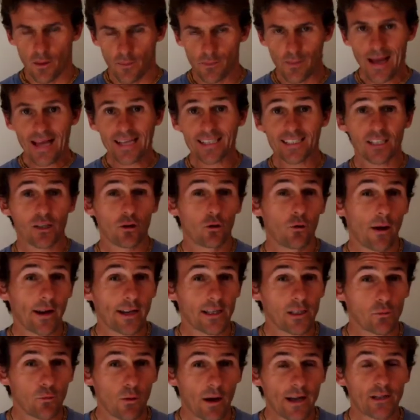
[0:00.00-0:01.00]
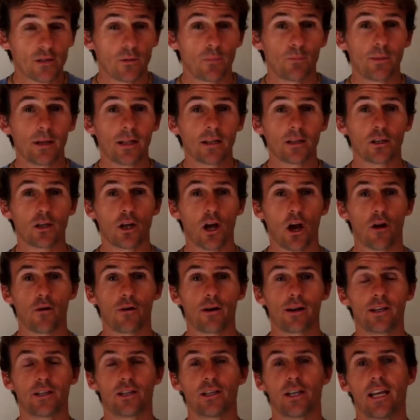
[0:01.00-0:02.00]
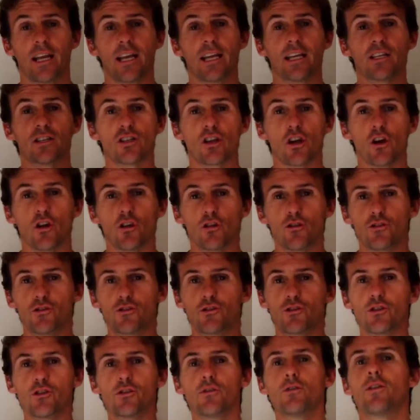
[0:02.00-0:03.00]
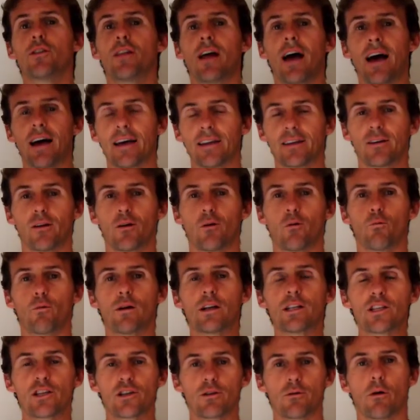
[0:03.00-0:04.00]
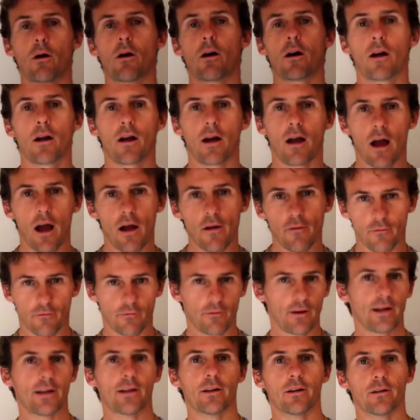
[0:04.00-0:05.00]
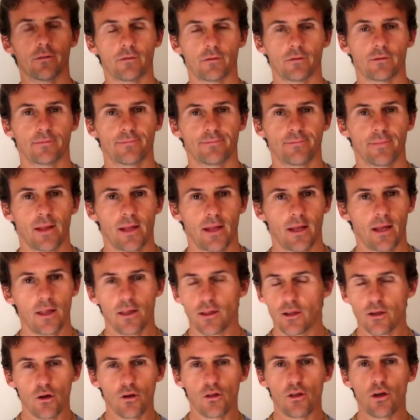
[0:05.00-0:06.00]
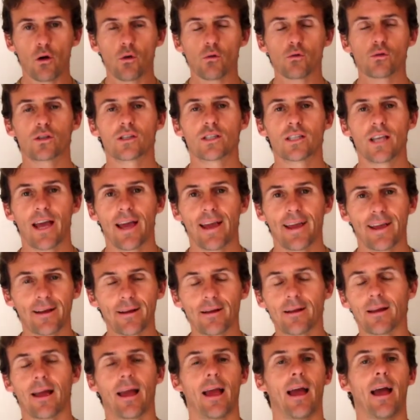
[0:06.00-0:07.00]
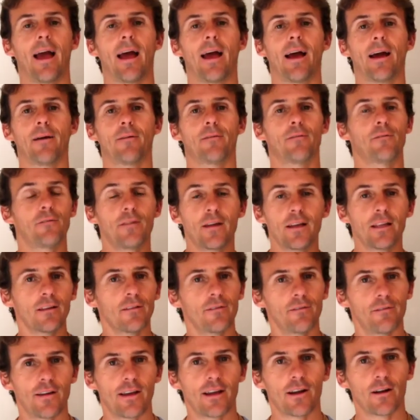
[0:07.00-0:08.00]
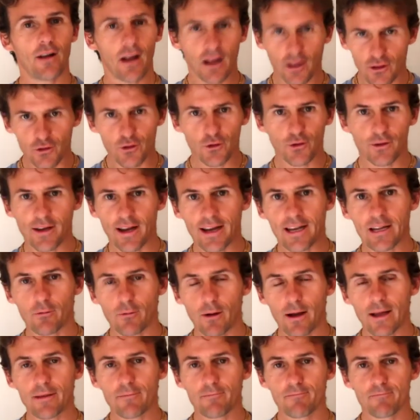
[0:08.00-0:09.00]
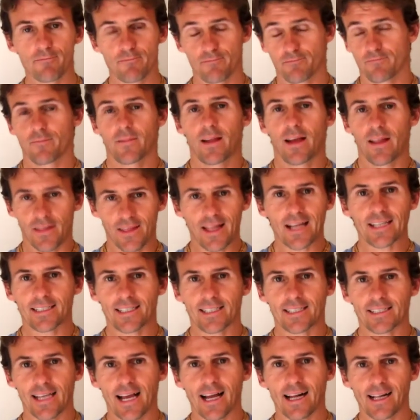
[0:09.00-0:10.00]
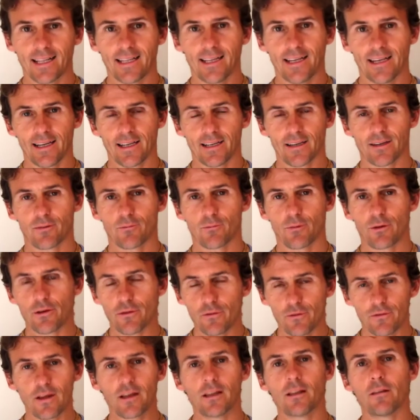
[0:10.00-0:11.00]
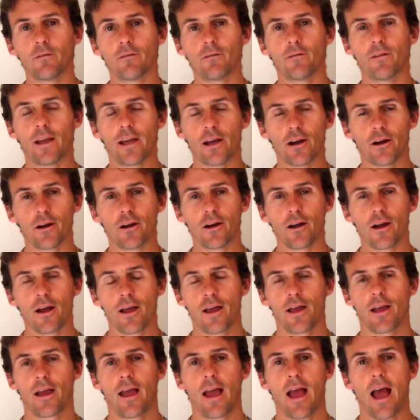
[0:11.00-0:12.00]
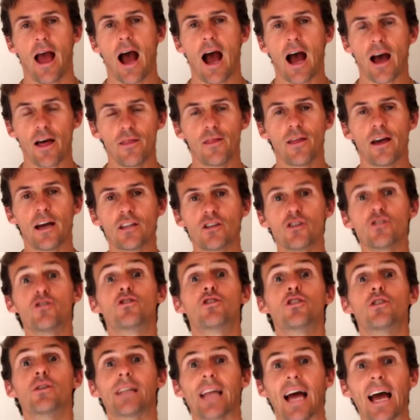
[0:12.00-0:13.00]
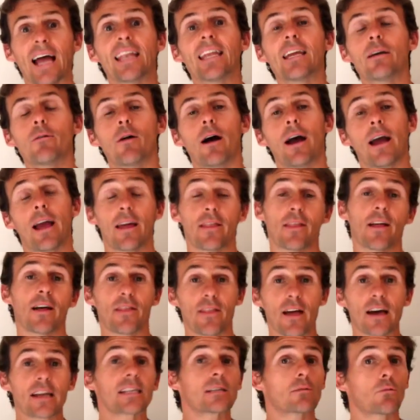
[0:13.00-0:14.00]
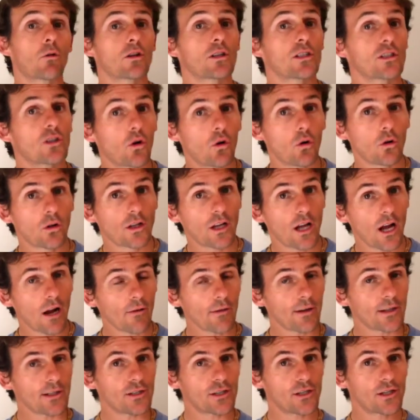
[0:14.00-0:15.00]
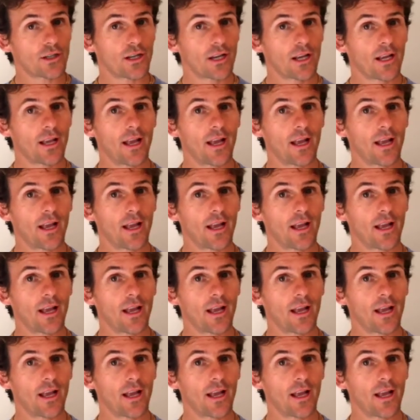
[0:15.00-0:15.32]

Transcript: The best and quickest way to build courage is do that which you are afraid of. You know, the old saying, uh, feel the fear and do it anyway, that's exactly it. When you feel the fear and then you do it anyway, that, that is what is called courage.